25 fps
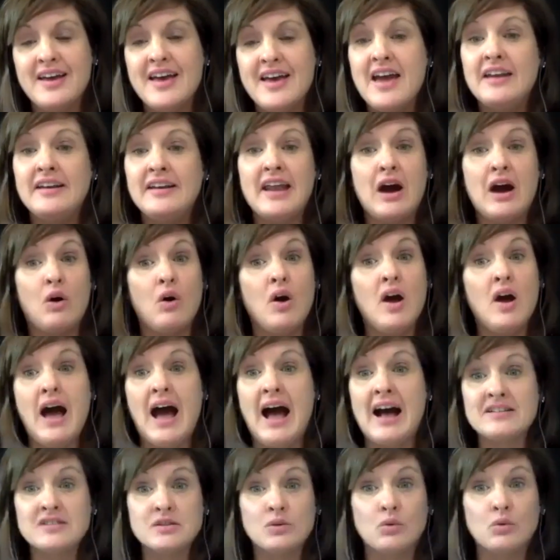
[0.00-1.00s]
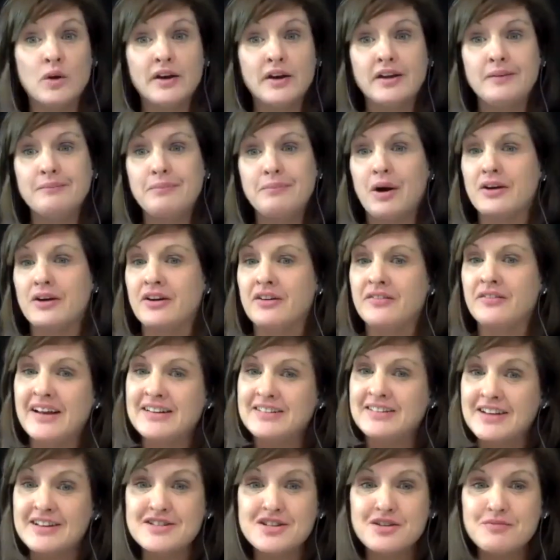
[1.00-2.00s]
Now, as a working partner, that
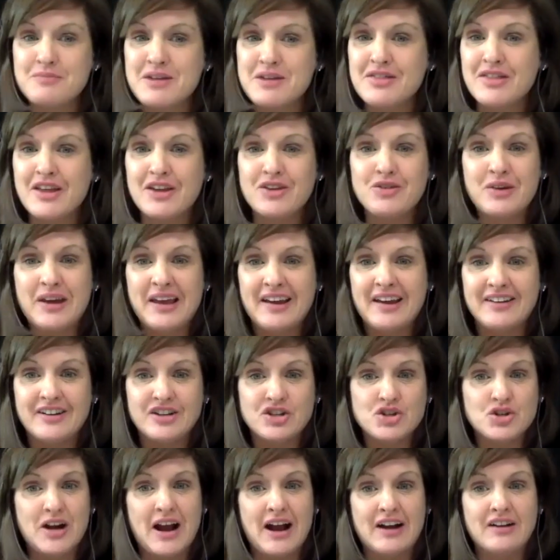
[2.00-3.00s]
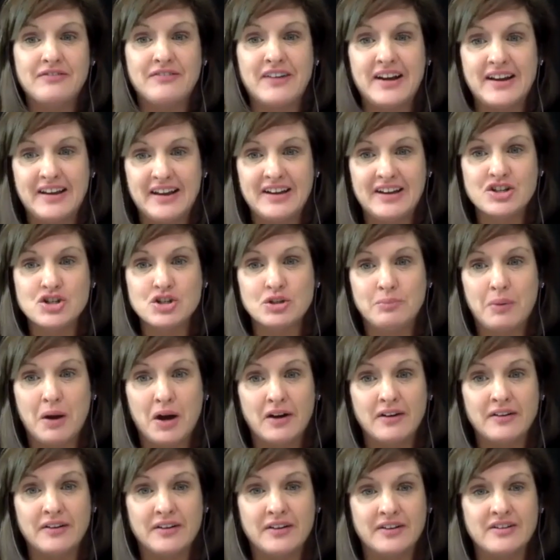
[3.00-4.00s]
doesn't mean that you can't attract financial
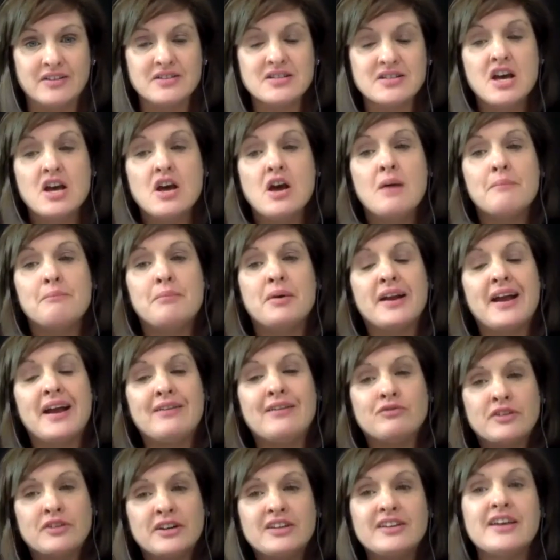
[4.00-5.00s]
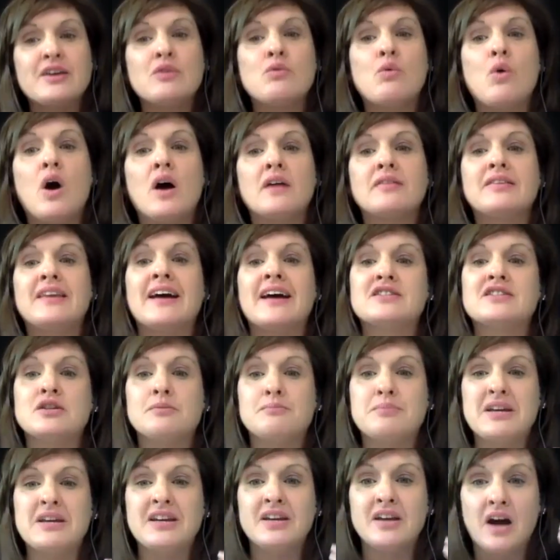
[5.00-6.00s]
partners, but I really want that to
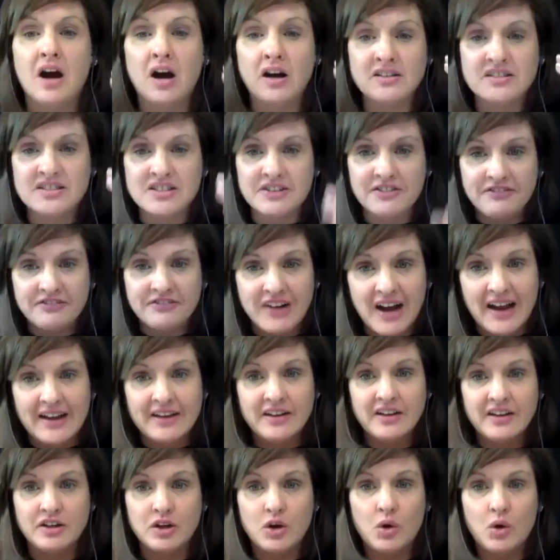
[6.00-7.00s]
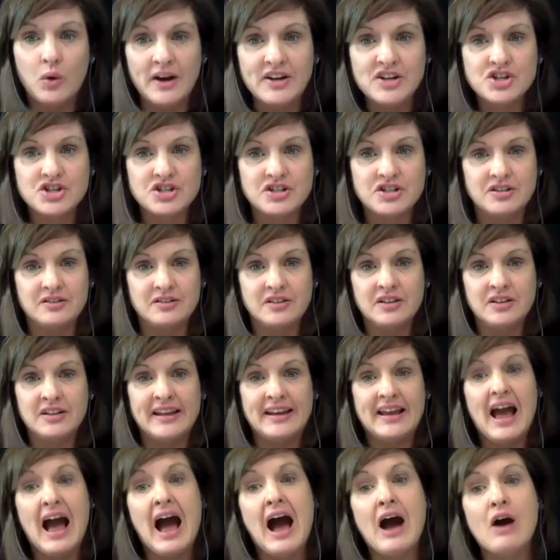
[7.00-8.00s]
be a defining question. You're
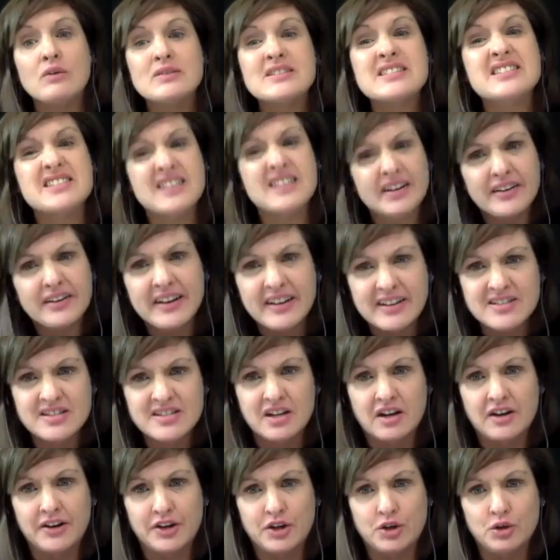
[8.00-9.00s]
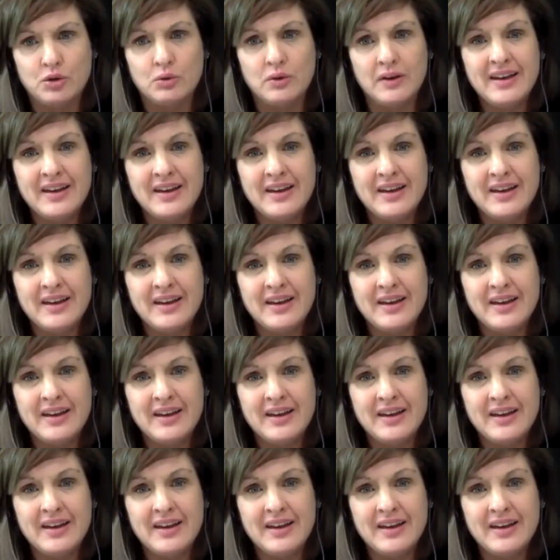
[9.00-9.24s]
like, how serious are you?